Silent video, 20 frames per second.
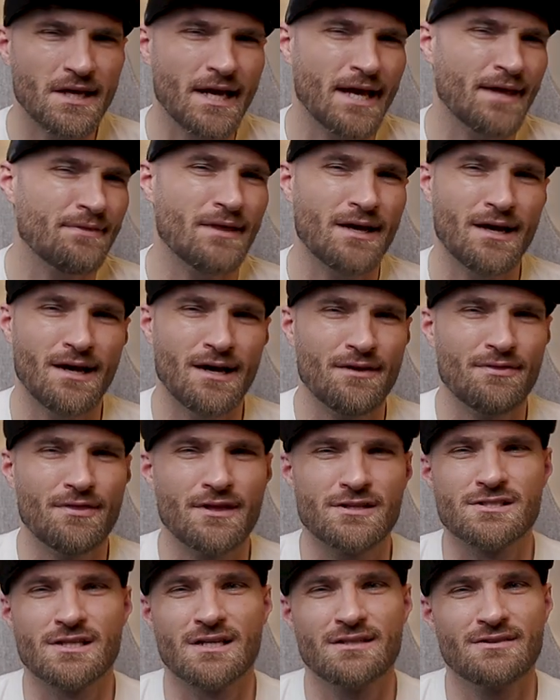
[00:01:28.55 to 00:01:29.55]
And the,
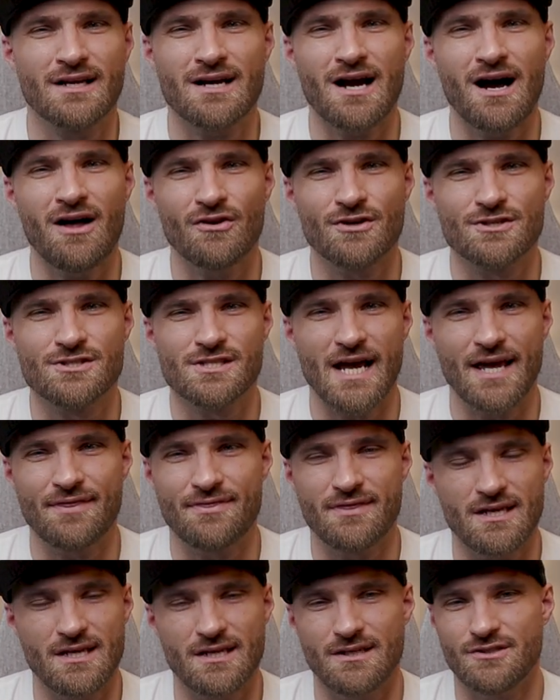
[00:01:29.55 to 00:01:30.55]
the, the collars
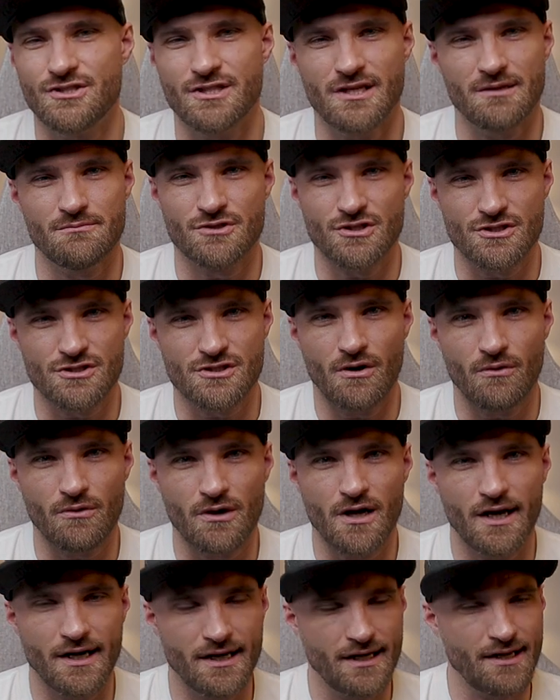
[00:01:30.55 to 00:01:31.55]
at the gym just don't
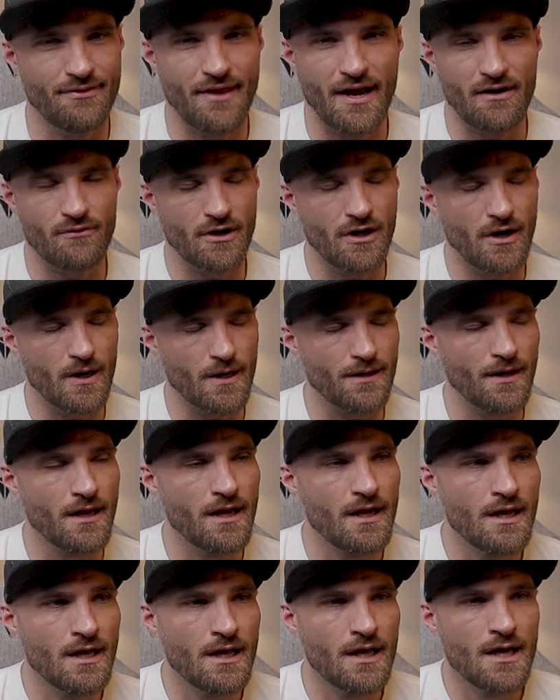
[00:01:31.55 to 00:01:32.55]
cut it in that regard.
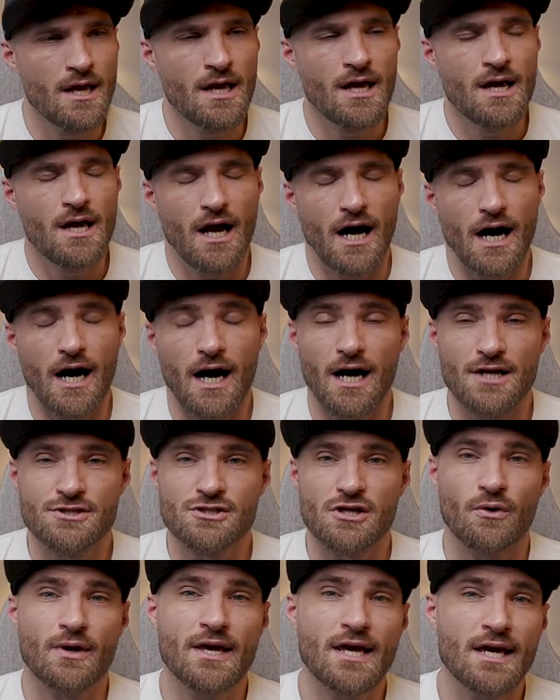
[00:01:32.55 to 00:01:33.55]
Uh,
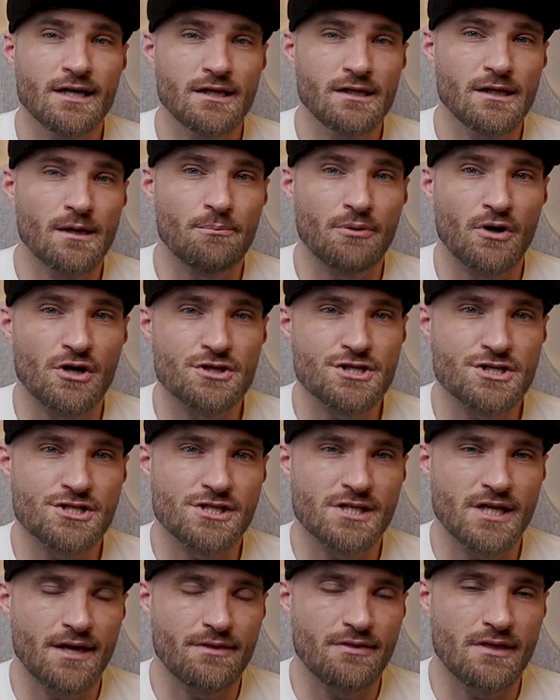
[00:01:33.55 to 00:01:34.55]
so he ended up
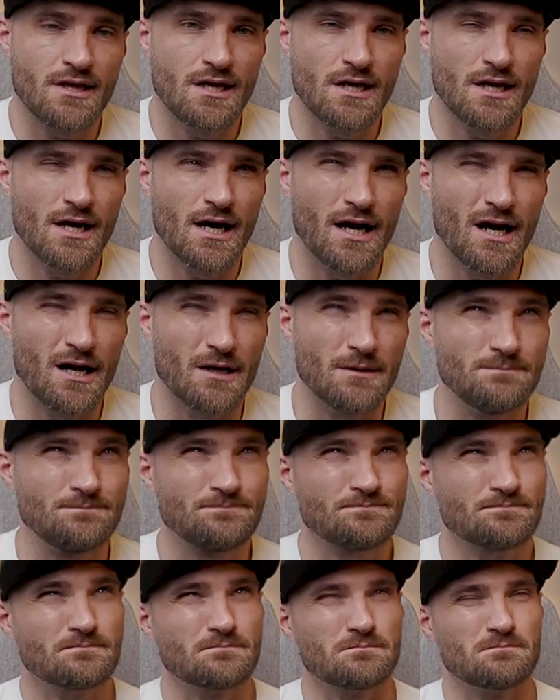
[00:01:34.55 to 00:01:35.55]
purchasing the, uh,
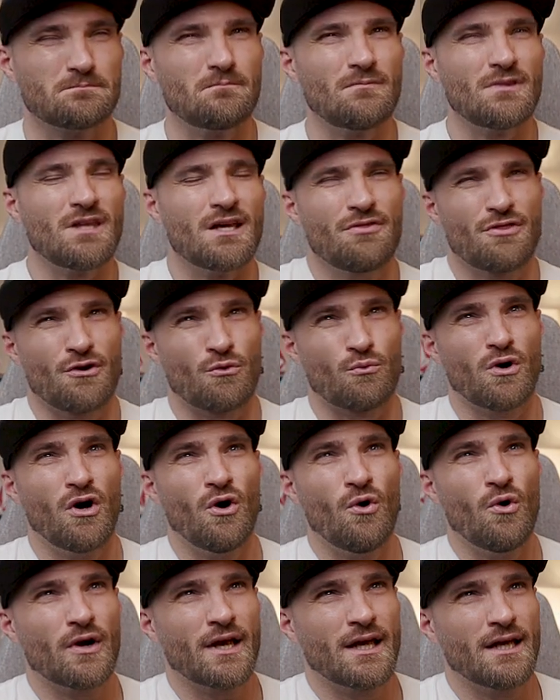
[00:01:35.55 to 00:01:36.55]
the
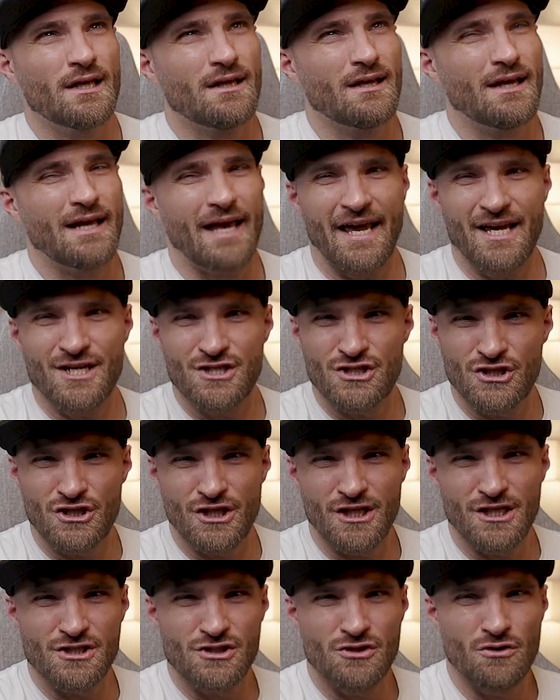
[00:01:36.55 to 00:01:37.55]
Rogue
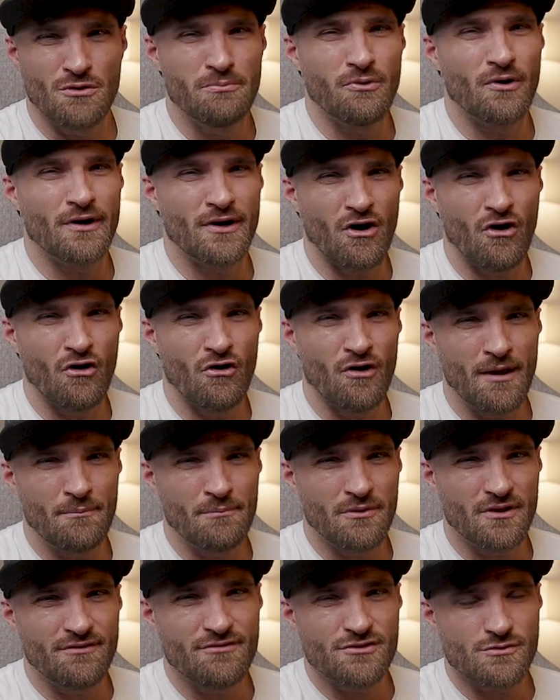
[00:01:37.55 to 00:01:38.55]
HG 2.0, I
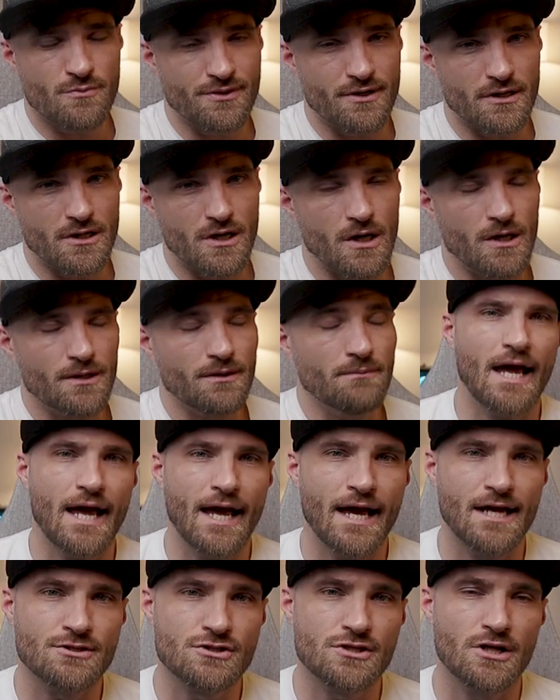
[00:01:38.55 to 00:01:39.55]
believe is what they're called.
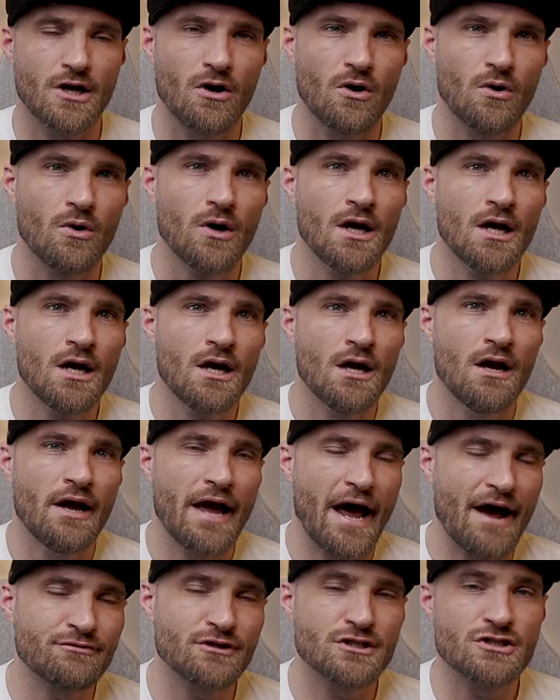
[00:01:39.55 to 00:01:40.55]
And so
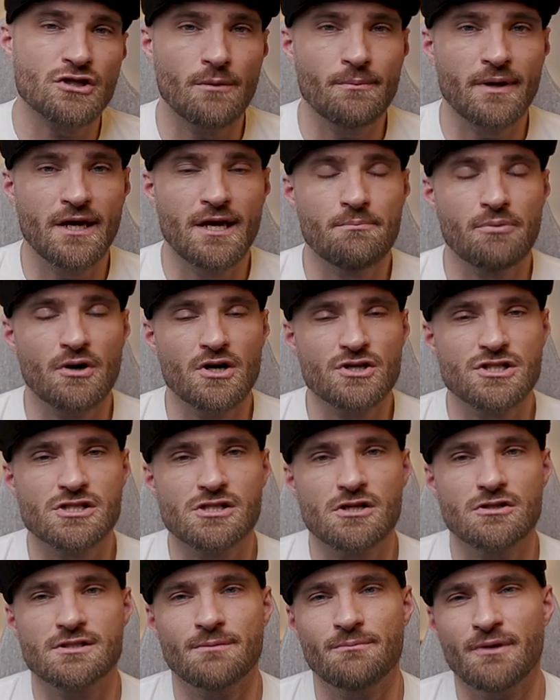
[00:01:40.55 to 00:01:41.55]
after he told me he
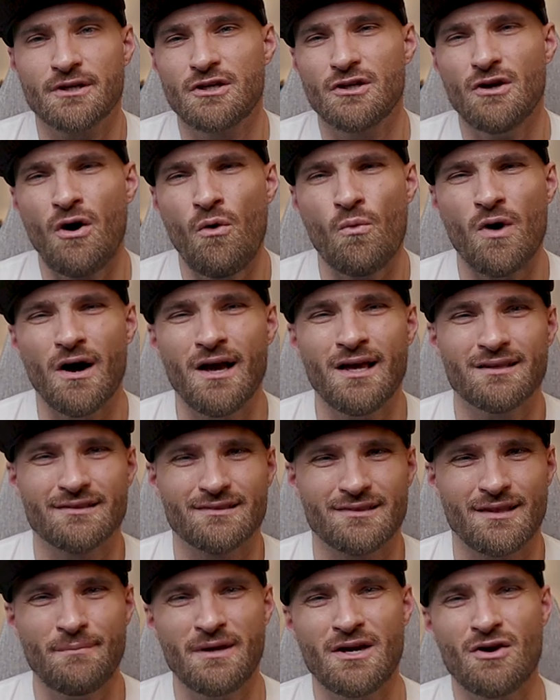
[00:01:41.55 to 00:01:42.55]
purchased those, I'm like, you know
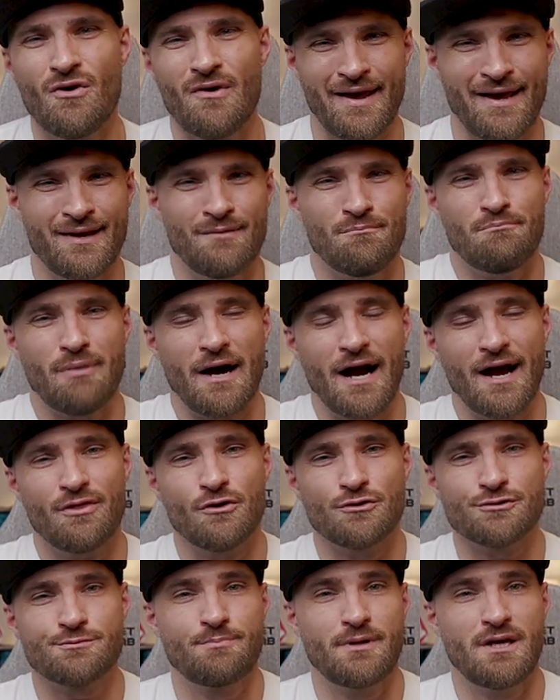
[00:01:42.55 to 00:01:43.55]
what? Let me go ahead and buy
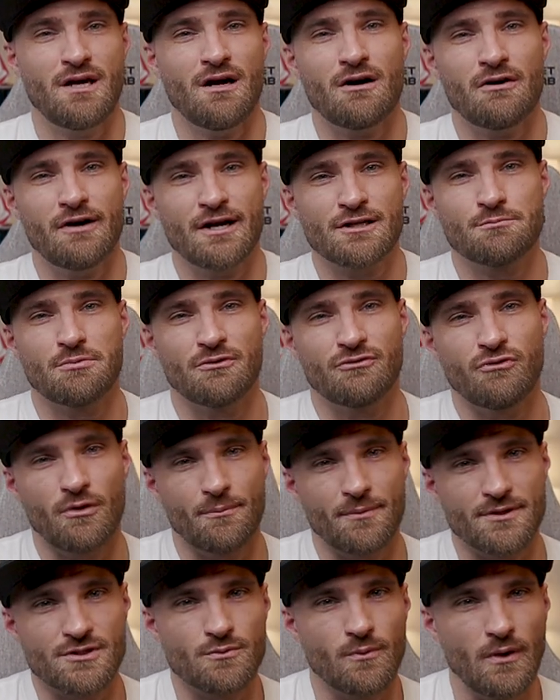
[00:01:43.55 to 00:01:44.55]
those PRX
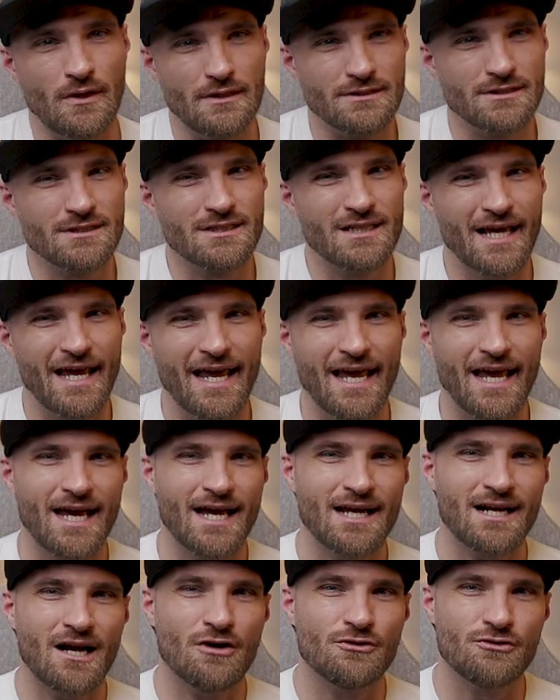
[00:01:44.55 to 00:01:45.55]
Performance ones
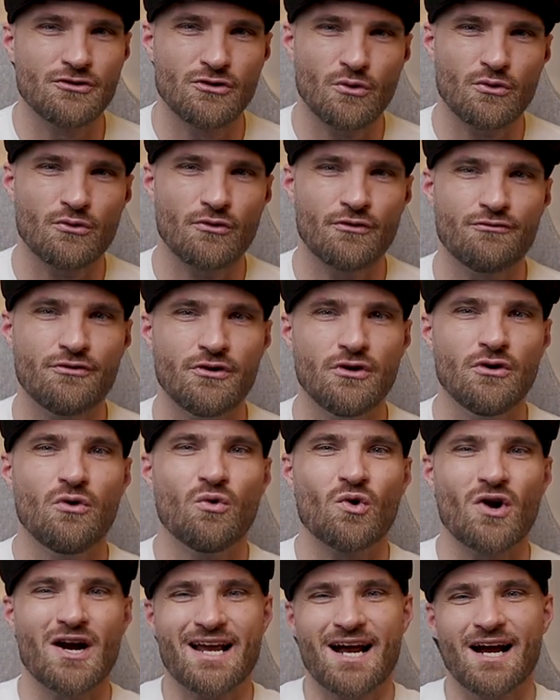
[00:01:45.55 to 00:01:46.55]
and I'll do a review
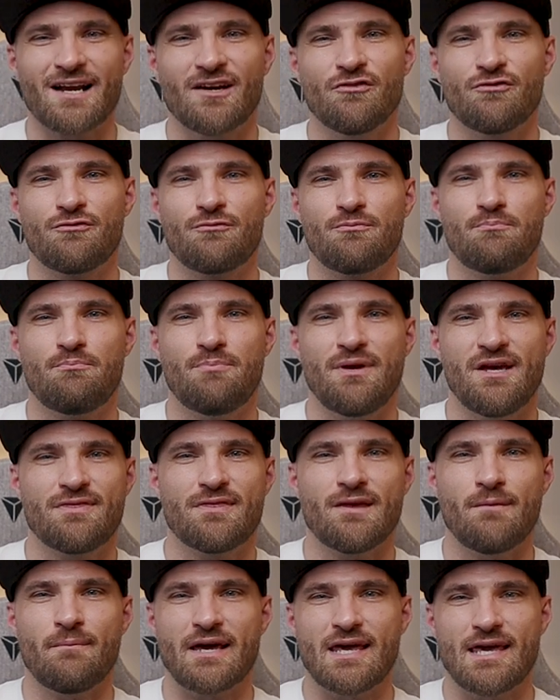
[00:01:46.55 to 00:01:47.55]
where I kind of
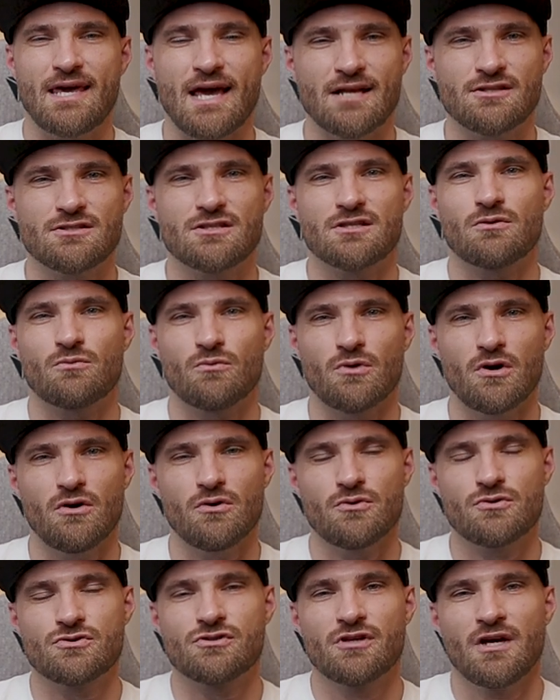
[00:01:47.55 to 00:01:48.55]
pit them against the
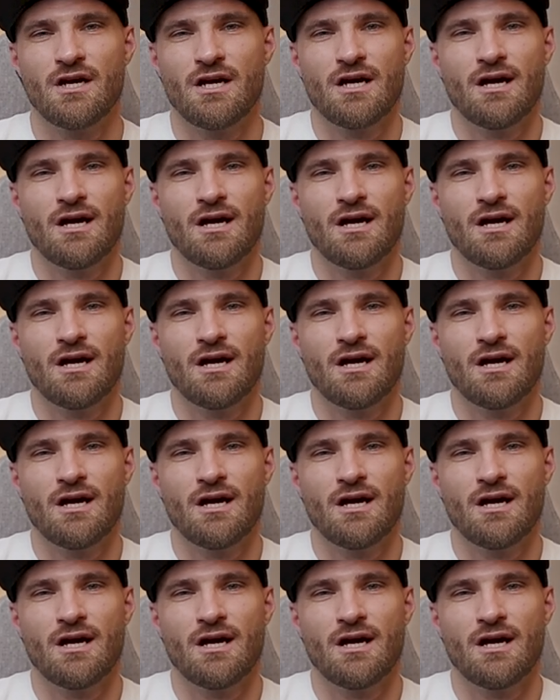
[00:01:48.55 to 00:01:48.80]
Rogues